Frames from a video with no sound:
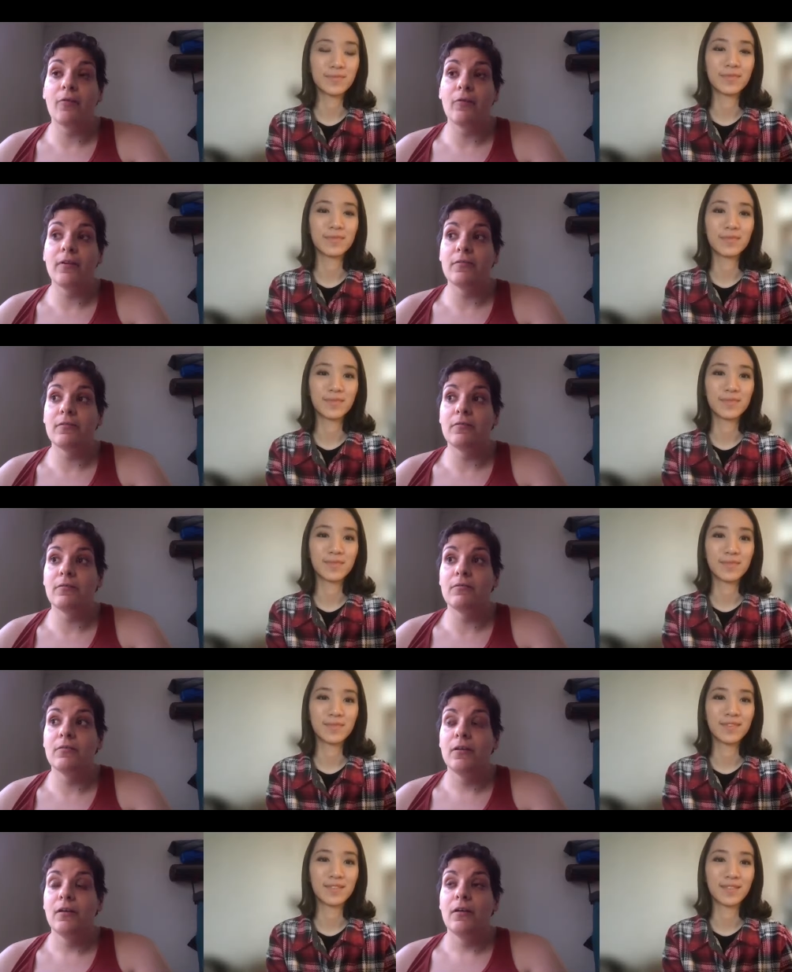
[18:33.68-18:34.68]
Speaker 1: going
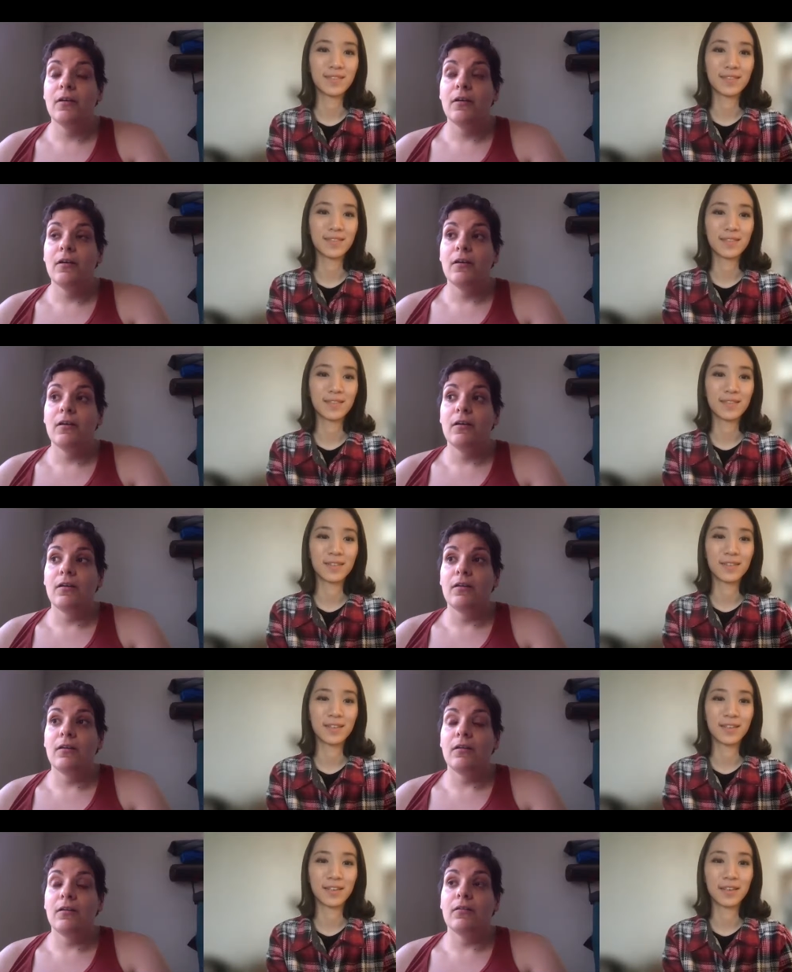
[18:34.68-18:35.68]
to,
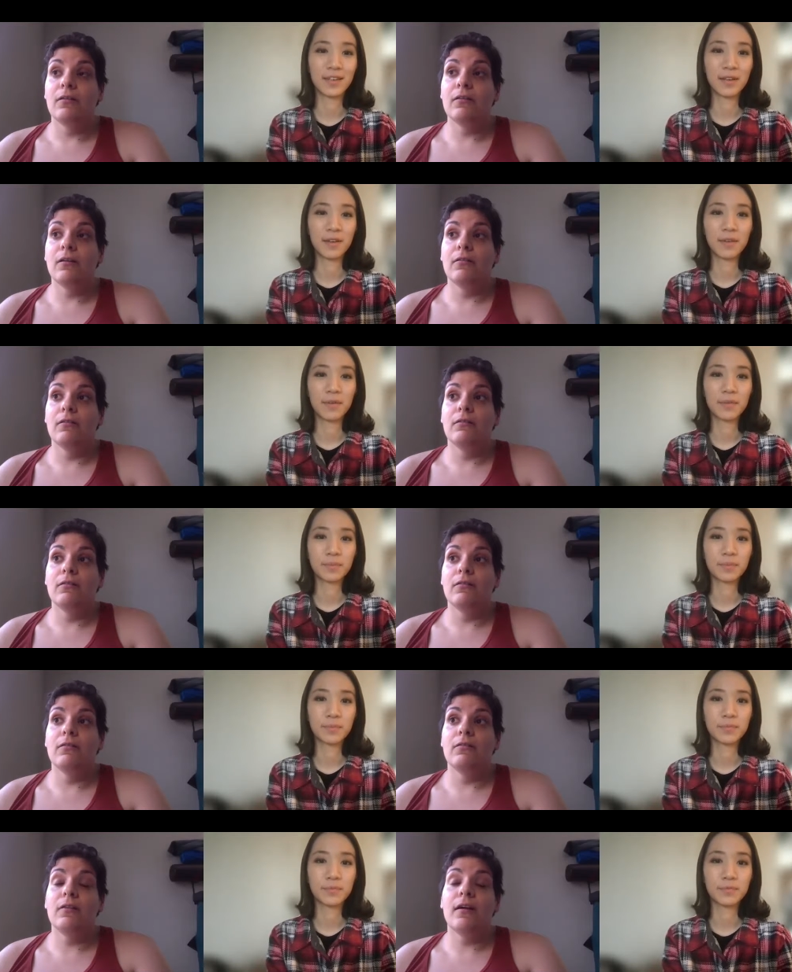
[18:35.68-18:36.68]
you know,
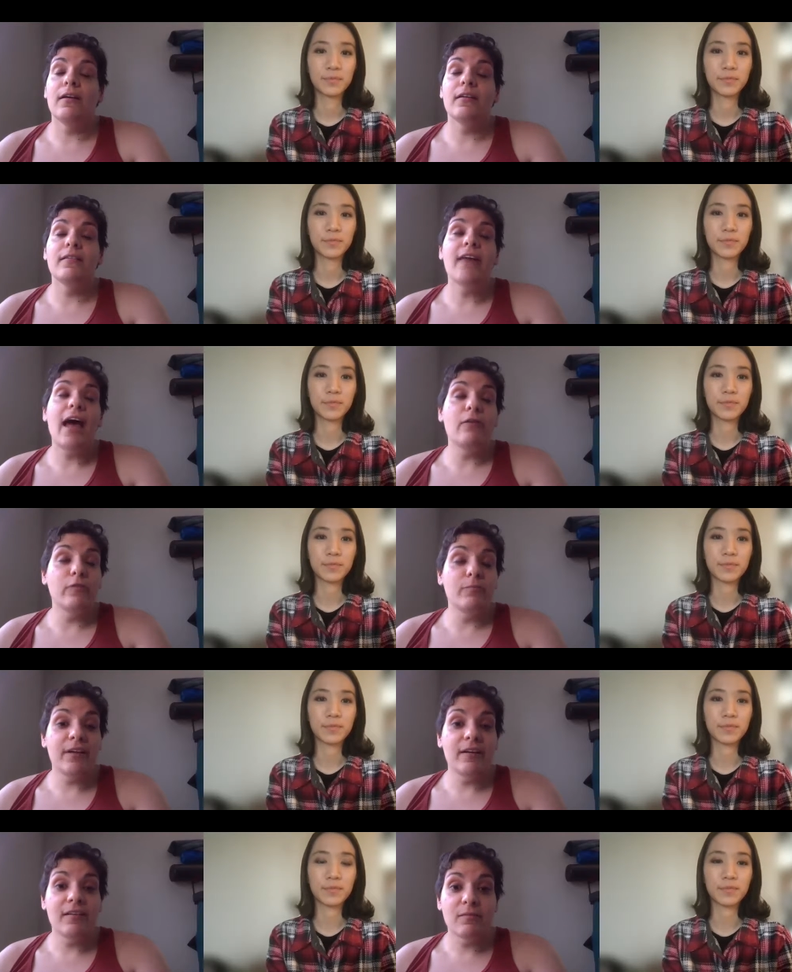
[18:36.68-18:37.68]
you're not going to die of
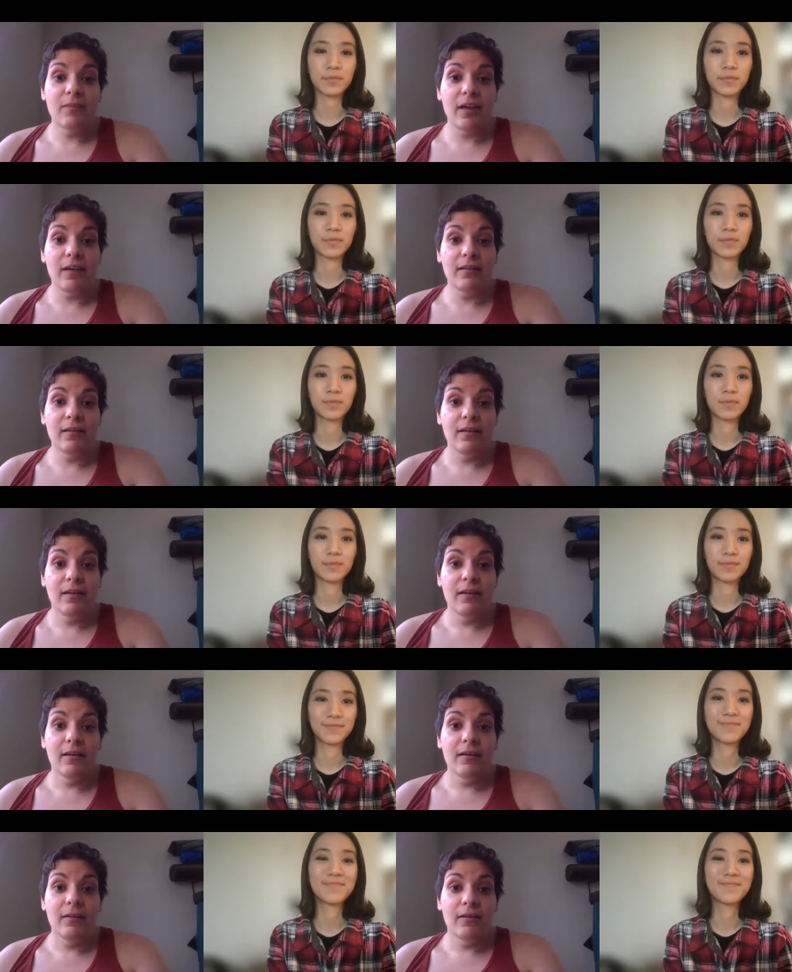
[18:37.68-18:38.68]
embarrassment.
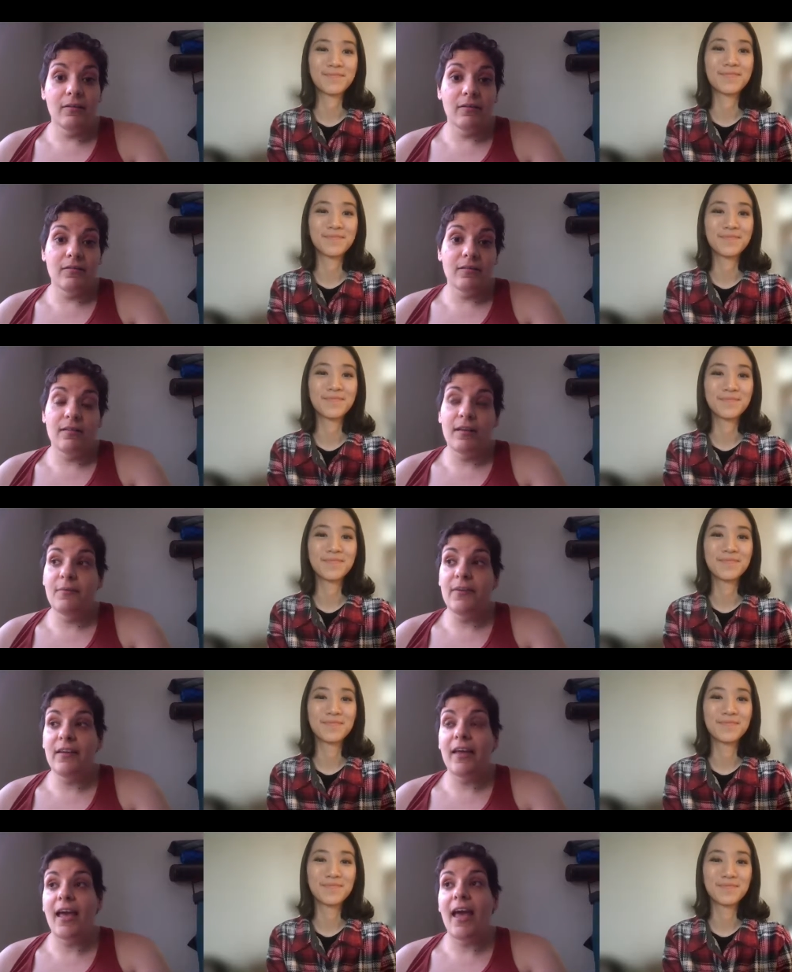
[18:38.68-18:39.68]
Mm-hmm. You can mm-hmm. just like be
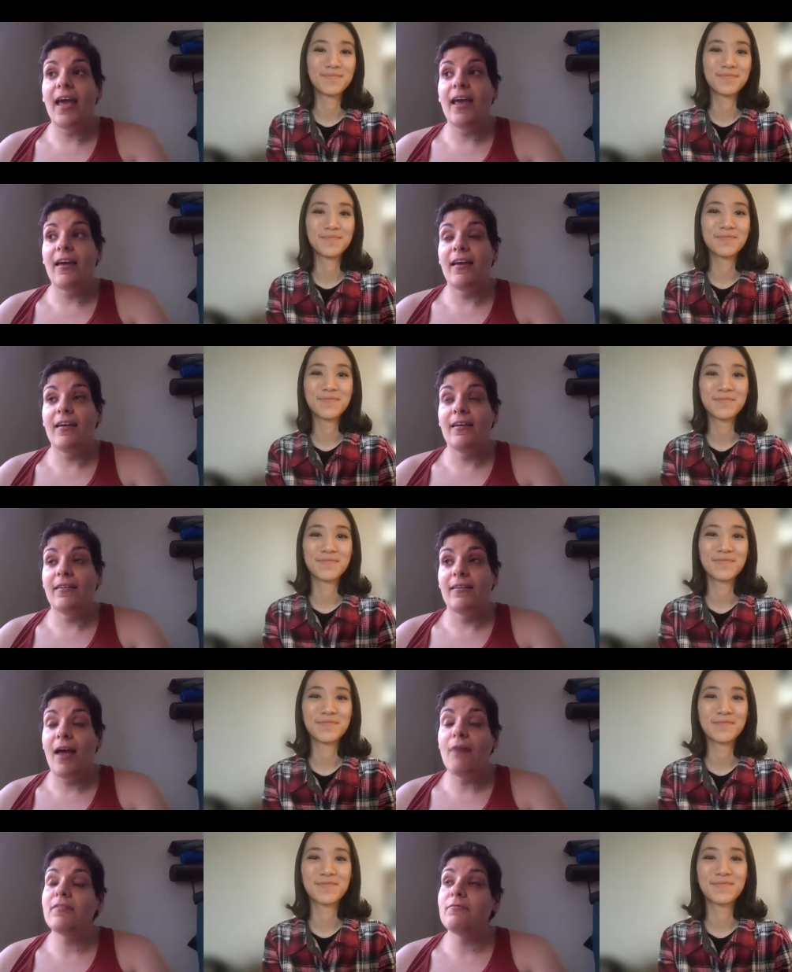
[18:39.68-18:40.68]
like, hey,
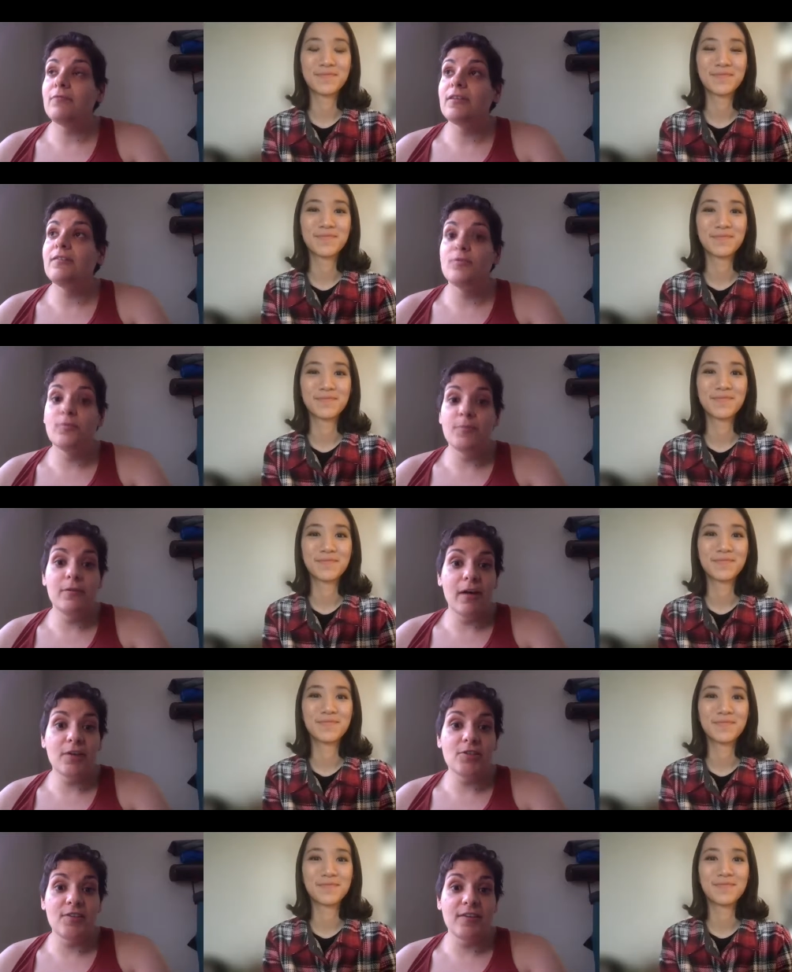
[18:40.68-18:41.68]
that was a really stupid
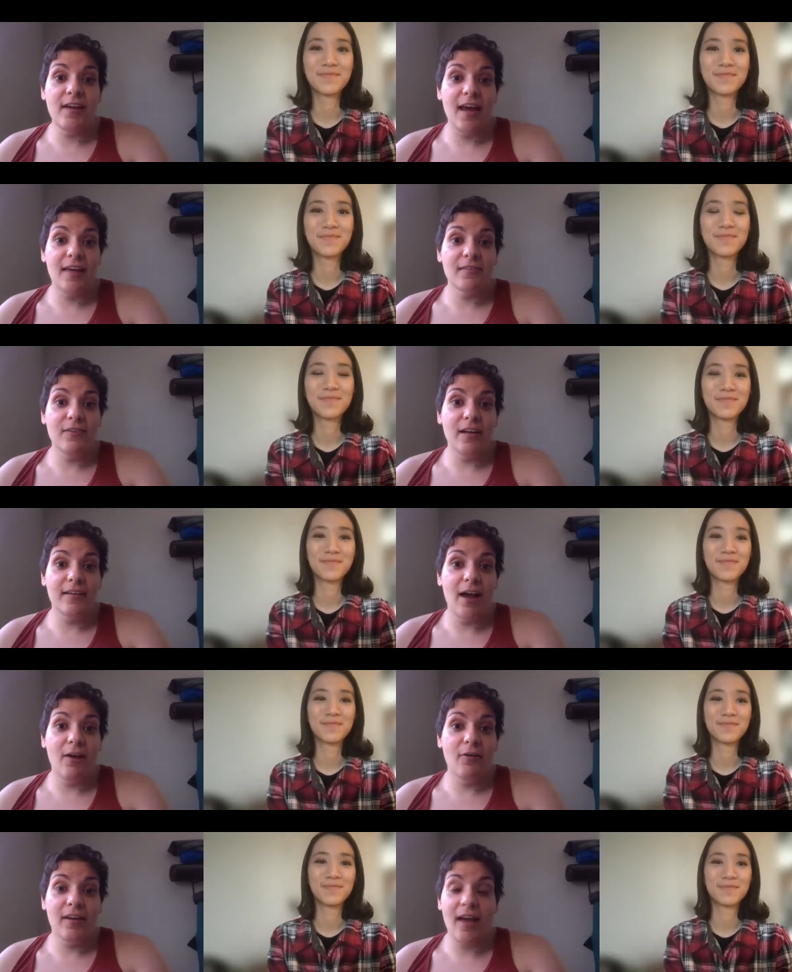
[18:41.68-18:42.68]
question that I asked right
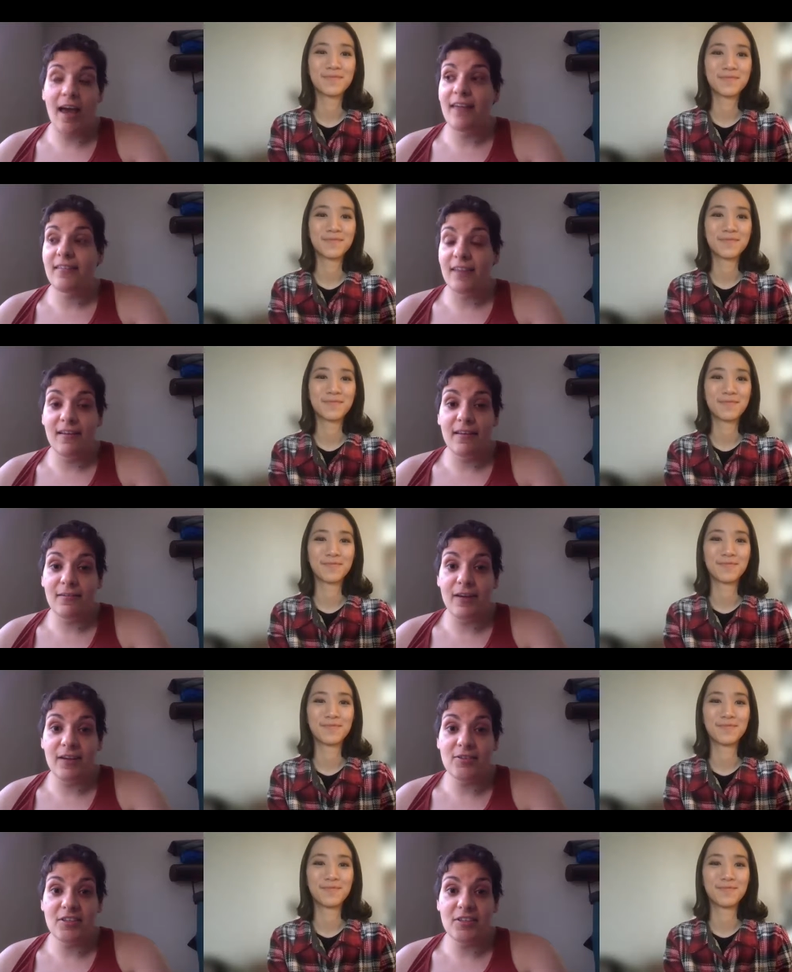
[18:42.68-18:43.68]
now. Can I ask another
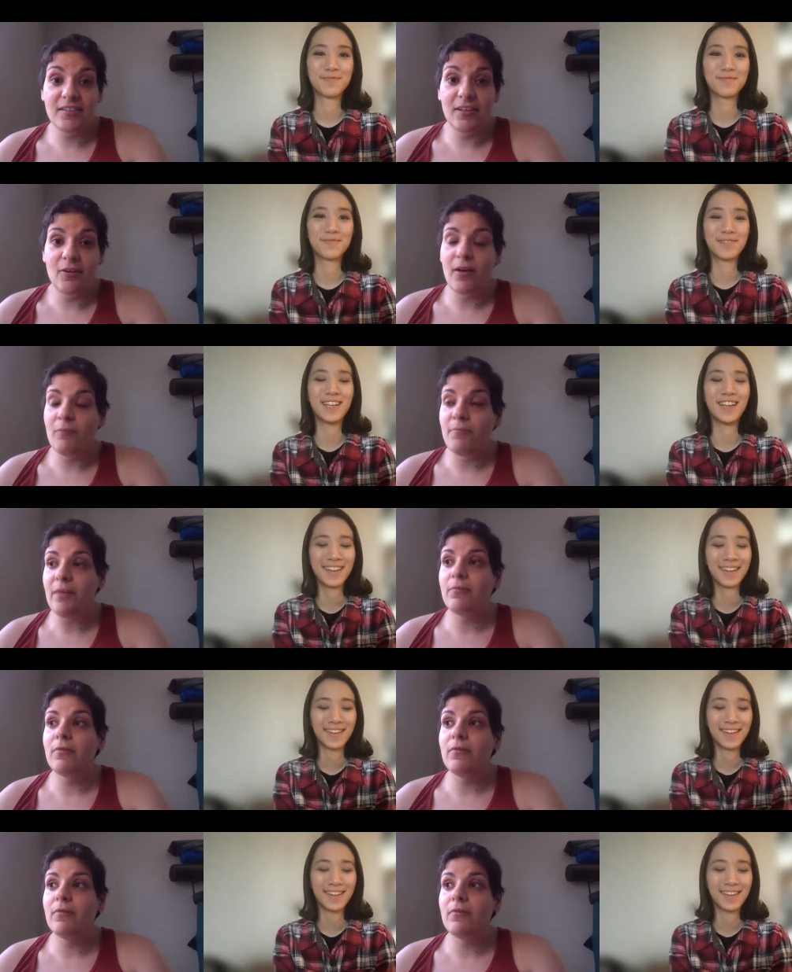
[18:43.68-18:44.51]
question? You know, and people